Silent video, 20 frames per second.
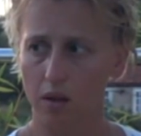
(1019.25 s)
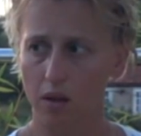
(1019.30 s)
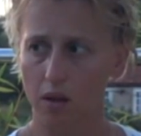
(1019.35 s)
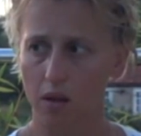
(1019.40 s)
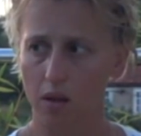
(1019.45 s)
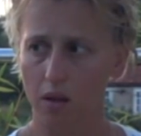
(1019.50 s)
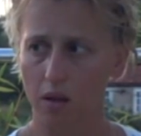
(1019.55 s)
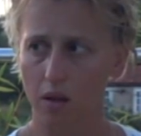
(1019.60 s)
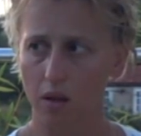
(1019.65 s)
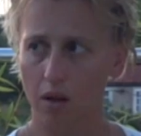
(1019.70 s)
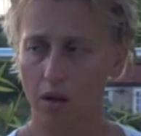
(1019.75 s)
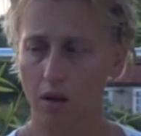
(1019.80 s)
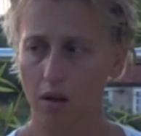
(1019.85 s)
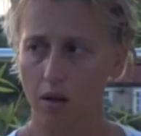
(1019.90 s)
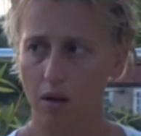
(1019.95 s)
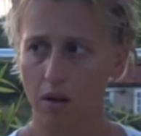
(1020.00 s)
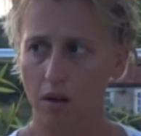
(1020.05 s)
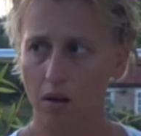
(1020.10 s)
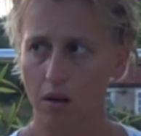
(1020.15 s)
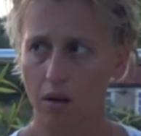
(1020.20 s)

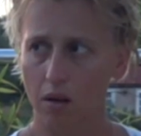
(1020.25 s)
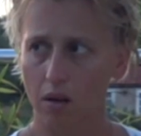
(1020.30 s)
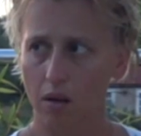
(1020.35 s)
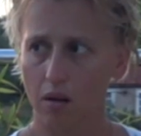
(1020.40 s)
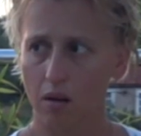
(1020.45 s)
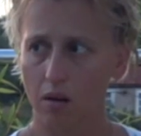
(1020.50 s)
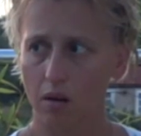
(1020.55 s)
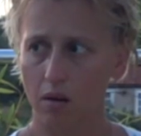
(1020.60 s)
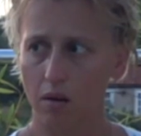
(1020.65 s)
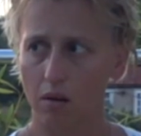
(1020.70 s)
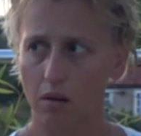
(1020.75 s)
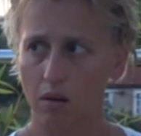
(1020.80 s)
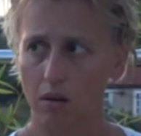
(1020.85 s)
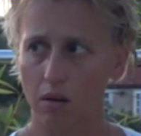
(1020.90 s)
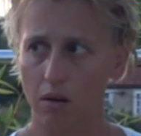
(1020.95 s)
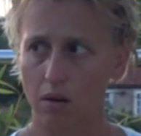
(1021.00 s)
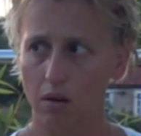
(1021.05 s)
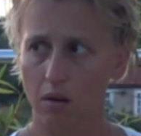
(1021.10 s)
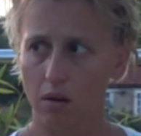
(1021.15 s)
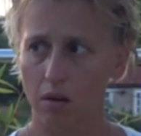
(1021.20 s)

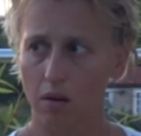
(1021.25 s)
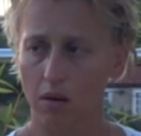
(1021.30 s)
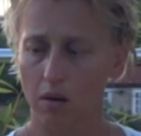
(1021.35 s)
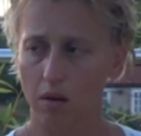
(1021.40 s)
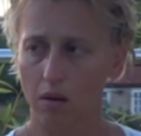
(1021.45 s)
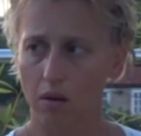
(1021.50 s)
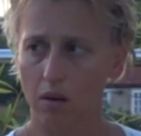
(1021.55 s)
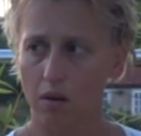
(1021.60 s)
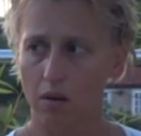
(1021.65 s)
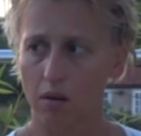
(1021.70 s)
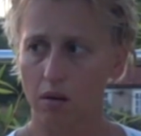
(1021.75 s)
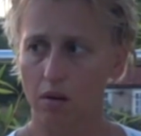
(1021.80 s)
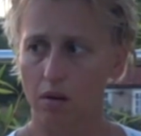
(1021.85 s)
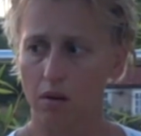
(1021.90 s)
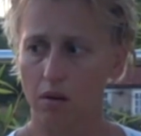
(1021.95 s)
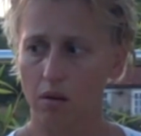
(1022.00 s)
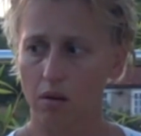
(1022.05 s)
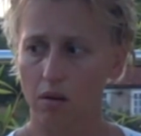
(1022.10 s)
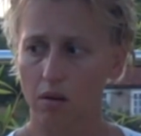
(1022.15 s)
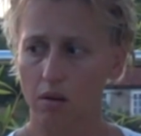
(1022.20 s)

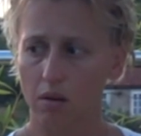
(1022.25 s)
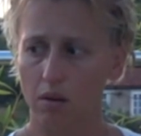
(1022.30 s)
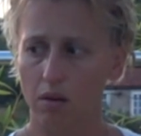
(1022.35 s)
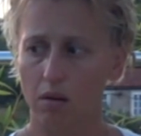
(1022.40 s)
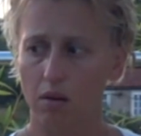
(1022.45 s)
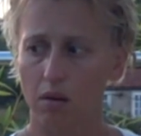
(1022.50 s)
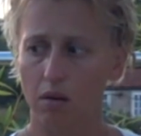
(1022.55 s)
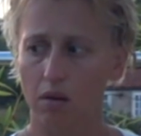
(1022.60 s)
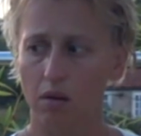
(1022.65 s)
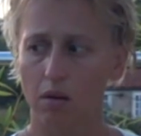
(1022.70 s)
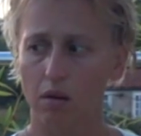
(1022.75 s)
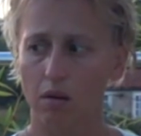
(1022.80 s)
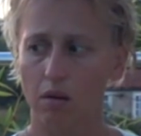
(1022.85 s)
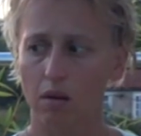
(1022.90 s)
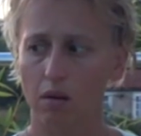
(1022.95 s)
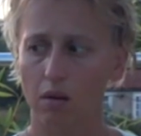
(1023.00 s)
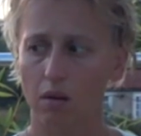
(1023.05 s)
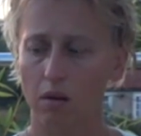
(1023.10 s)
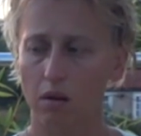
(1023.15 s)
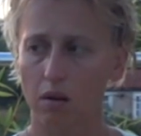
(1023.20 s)

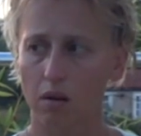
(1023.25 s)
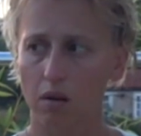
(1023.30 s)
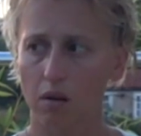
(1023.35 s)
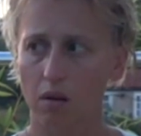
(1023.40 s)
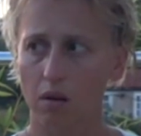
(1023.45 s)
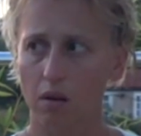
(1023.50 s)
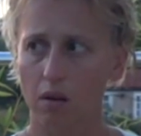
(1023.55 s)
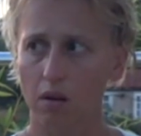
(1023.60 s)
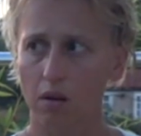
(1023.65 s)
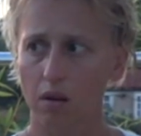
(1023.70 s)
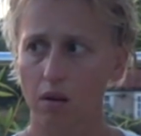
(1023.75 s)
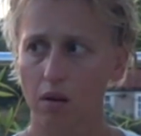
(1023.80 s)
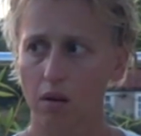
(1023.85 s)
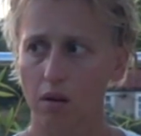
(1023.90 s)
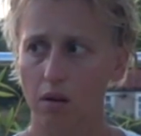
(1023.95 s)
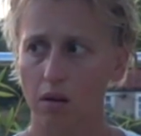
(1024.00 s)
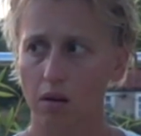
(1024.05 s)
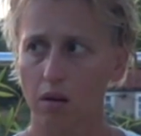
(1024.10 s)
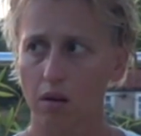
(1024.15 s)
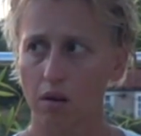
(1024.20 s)

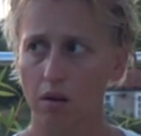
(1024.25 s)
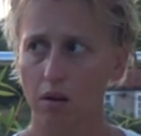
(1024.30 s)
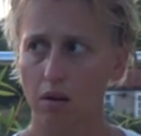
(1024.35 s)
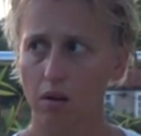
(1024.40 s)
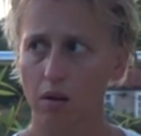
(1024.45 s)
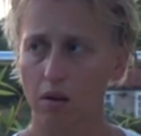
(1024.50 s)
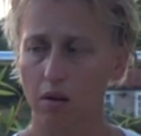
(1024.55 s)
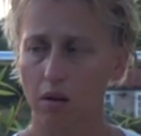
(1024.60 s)
[no speech]